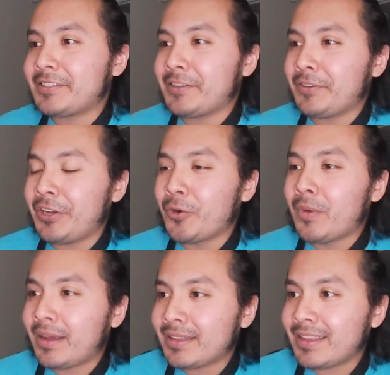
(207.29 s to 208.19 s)
So you don't
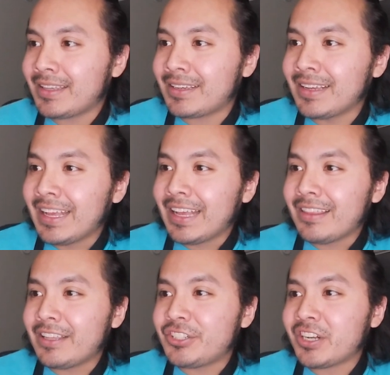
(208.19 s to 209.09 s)
want the
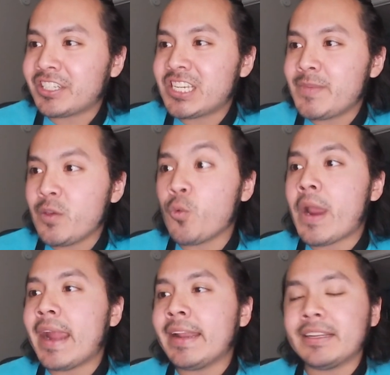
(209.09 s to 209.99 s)
judge to be
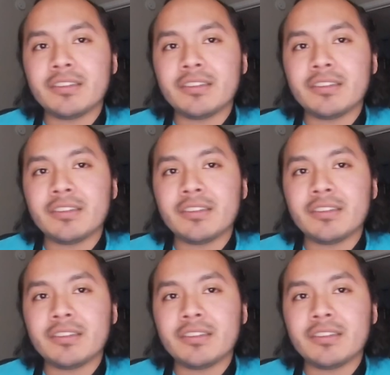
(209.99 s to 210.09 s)
waiting